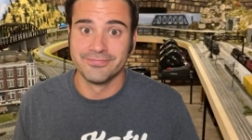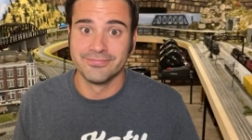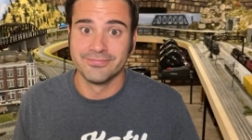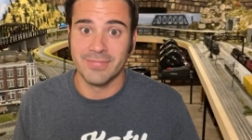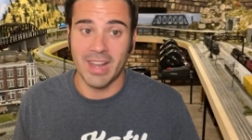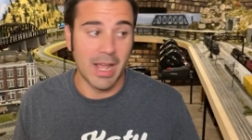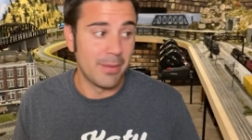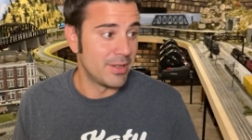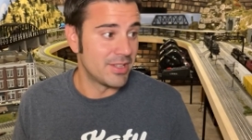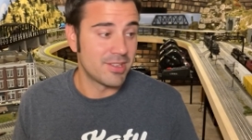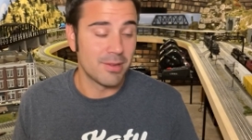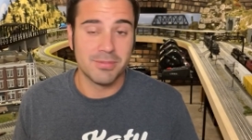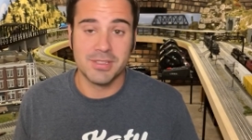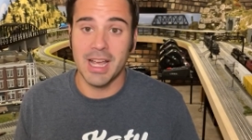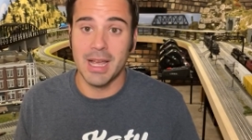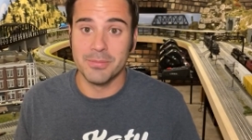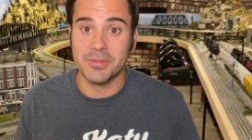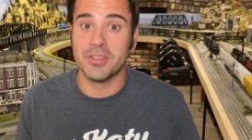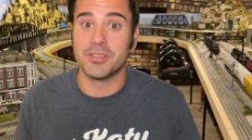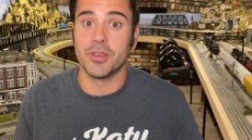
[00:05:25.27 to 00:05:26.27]
I mean,
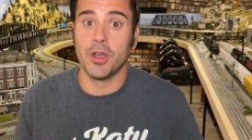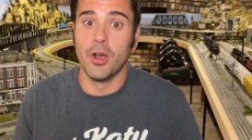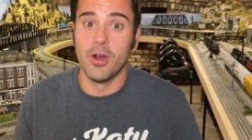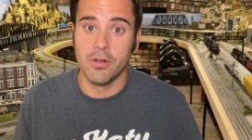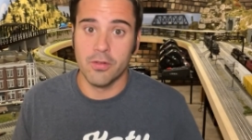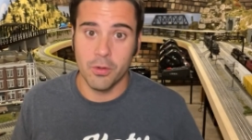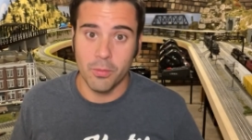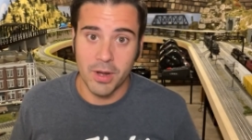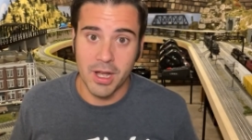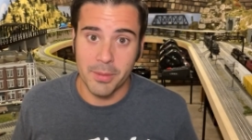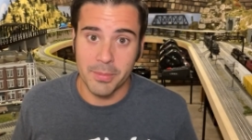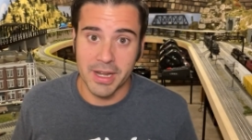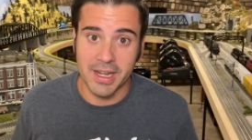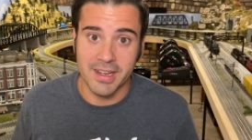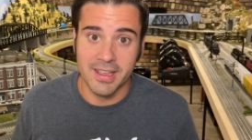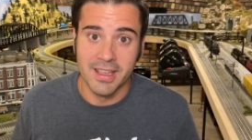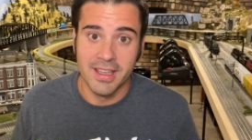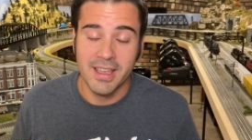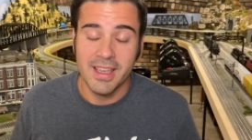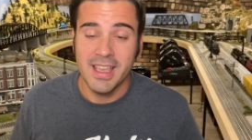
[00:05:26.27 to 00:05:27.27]
sometimes it's overwhelming.
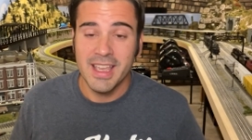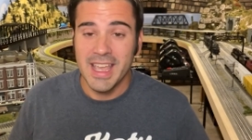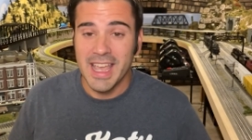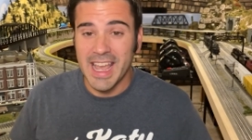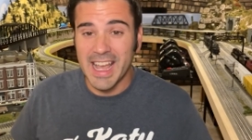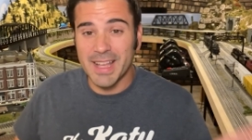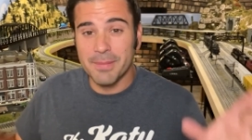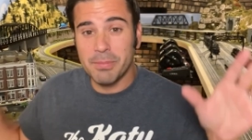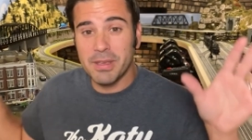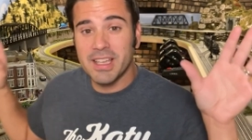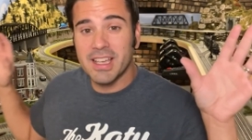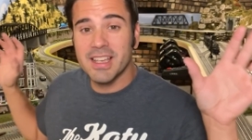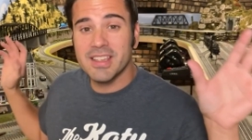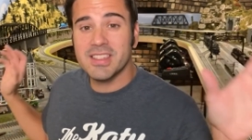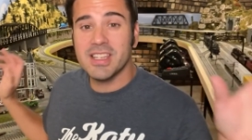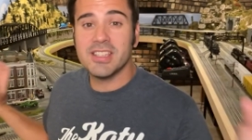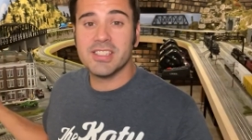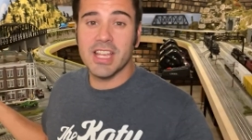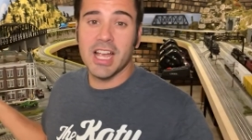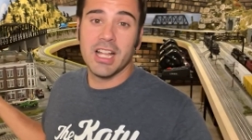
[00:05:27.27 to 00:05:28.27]
And because
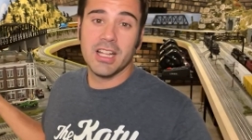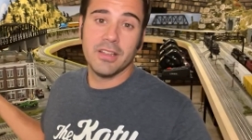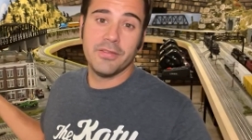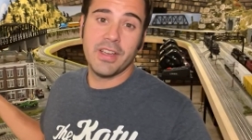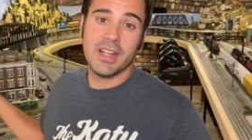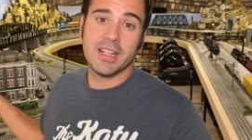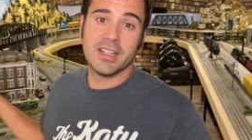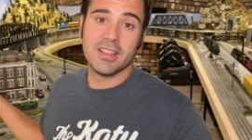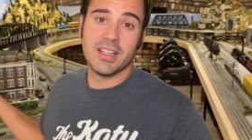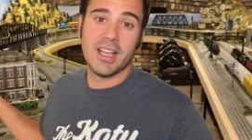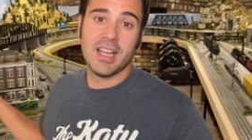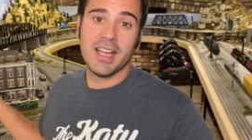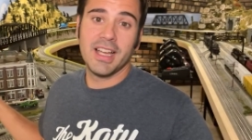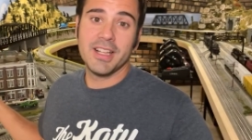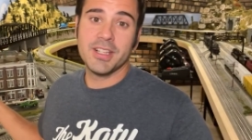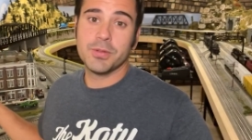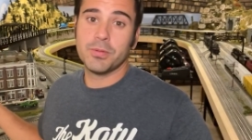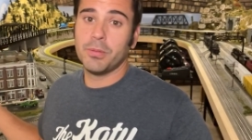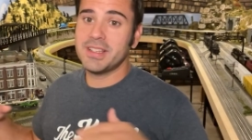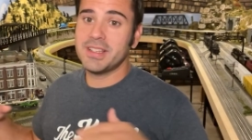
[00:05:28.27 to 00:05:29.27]
these elevated
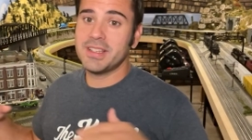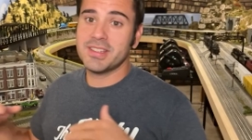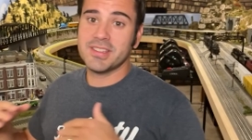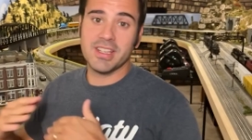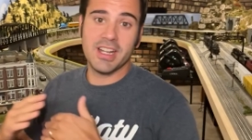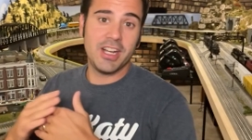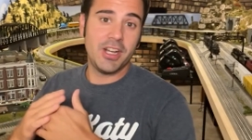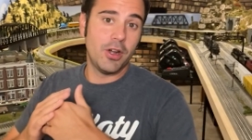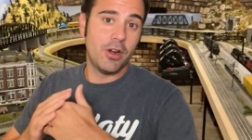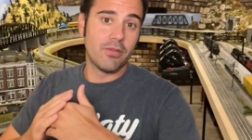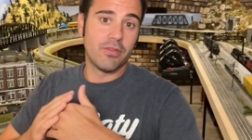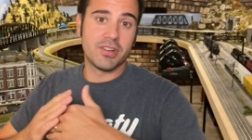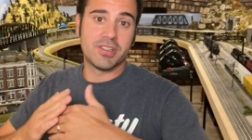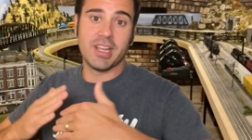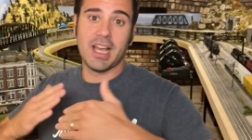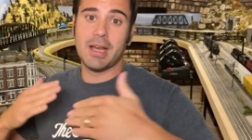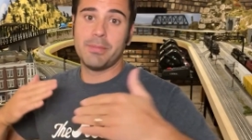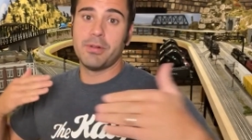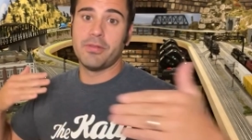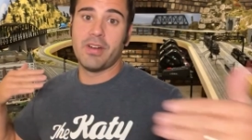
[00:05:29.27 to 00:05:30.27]
lines will be sitting over
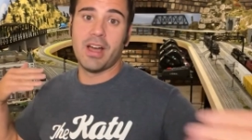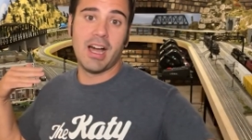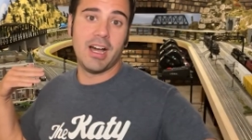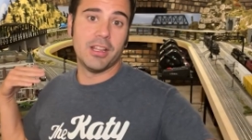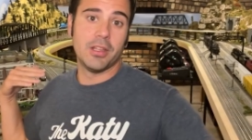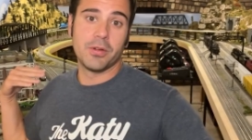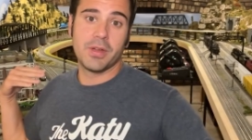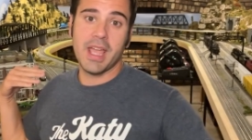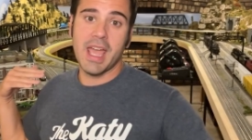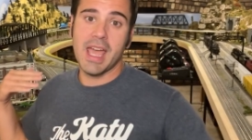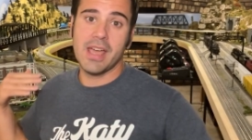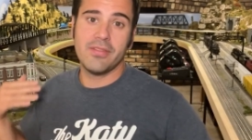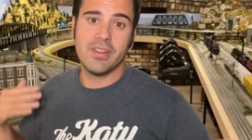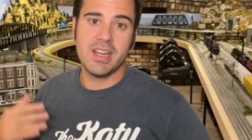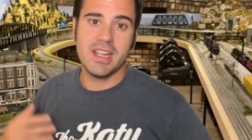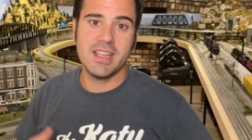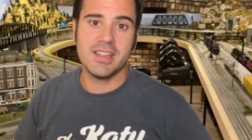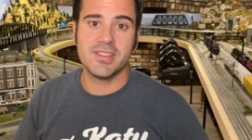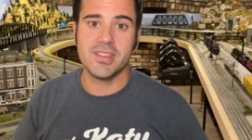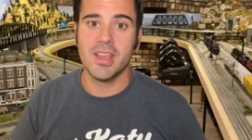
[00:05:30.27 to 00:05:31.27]
top of hollow
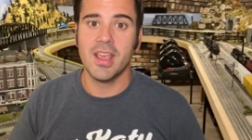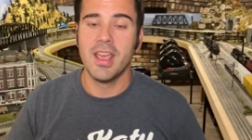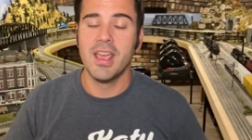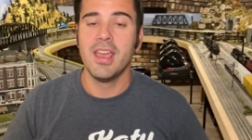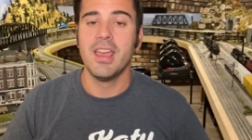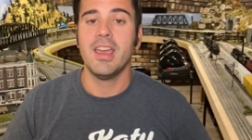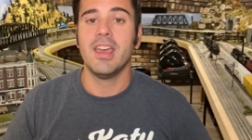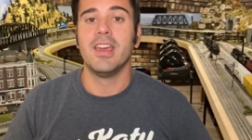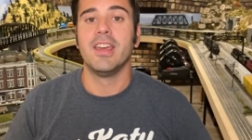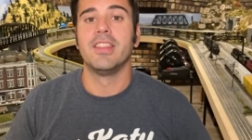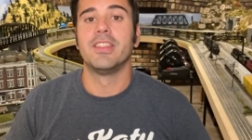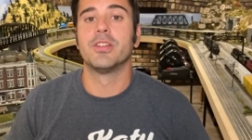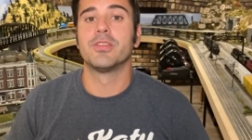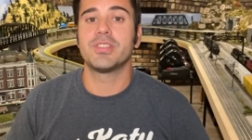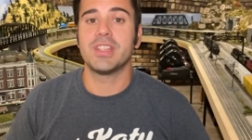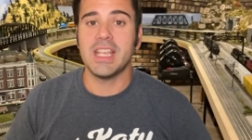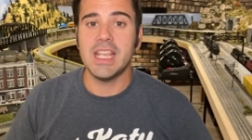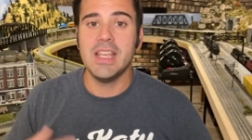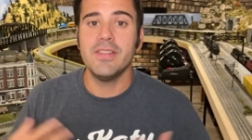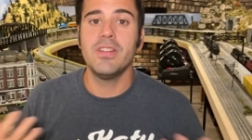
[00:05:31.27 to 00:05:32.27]
cavities, there's
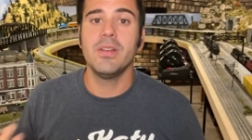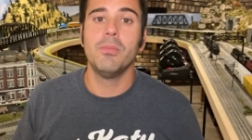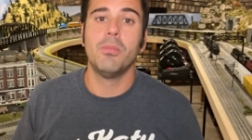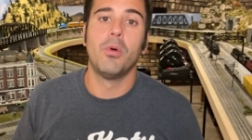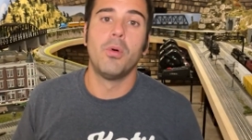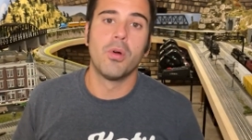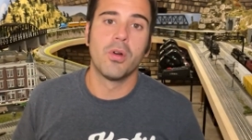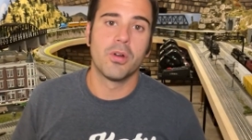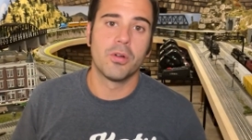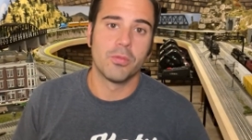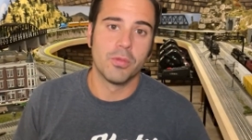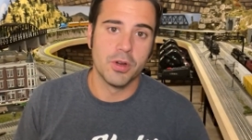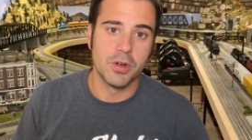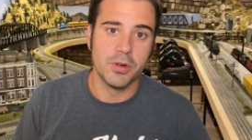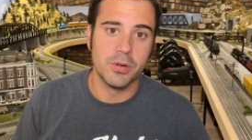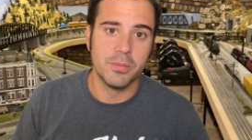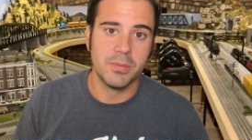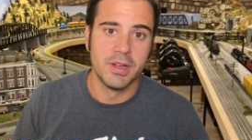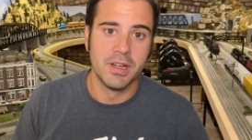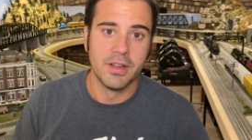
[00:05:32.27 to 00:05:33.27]
even more
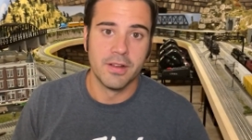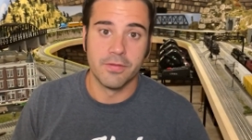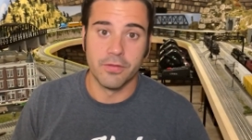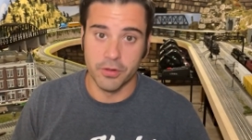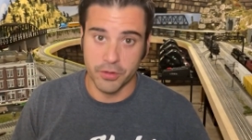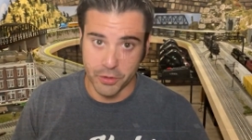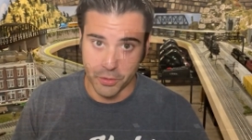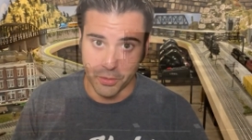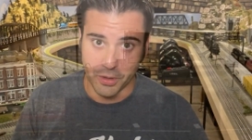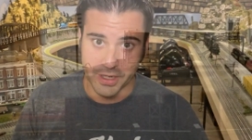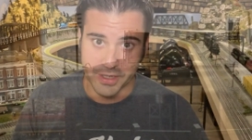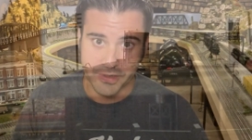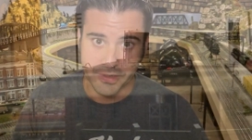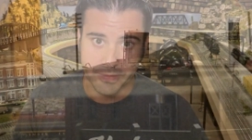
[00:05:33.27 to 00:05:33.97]
room for noise.